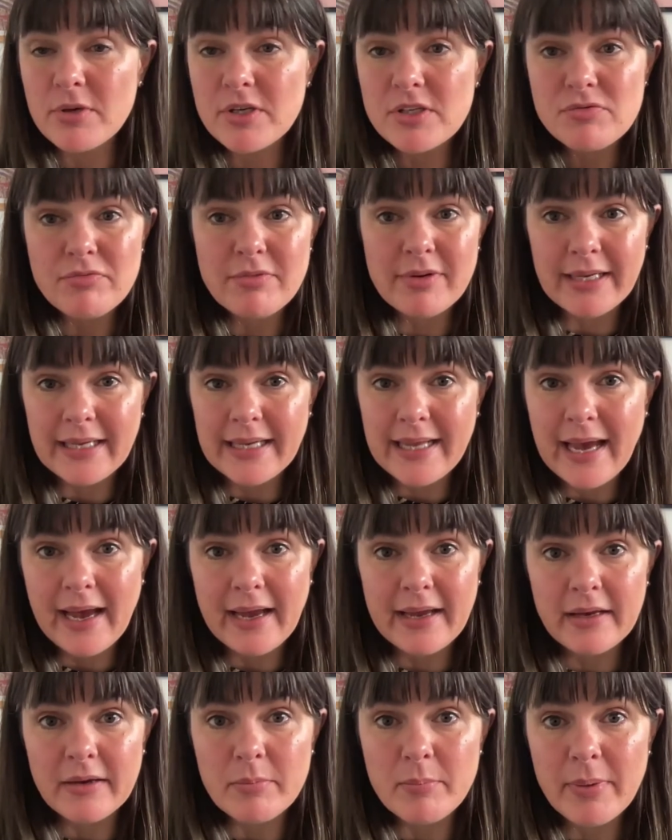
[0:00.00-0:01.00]
It's really
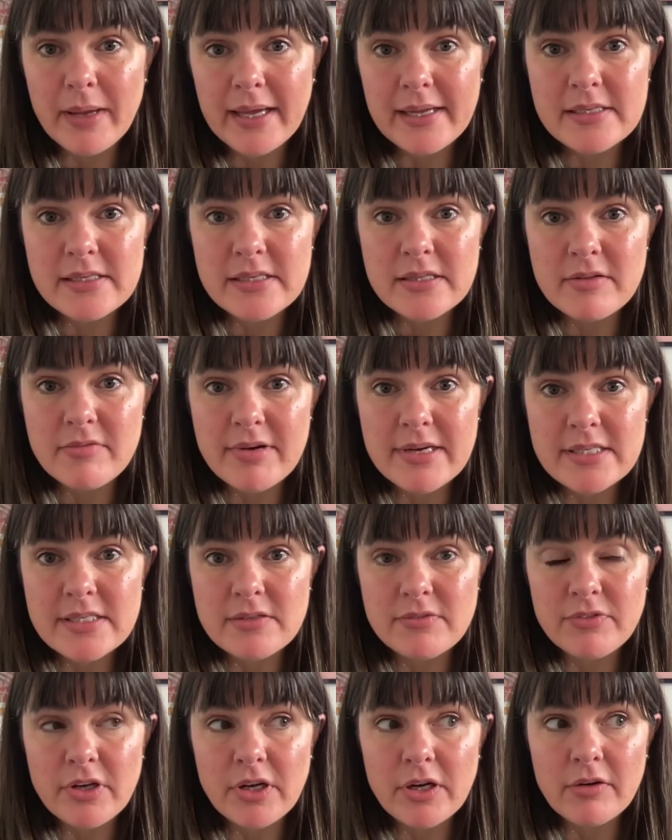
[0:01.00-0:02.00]
high compared to the rest
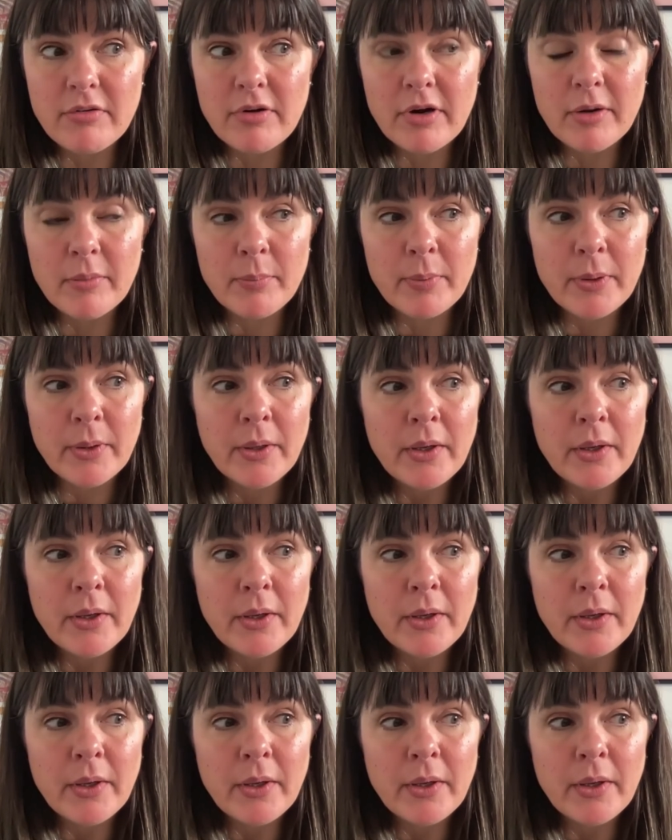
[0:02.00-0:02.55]
of Europe.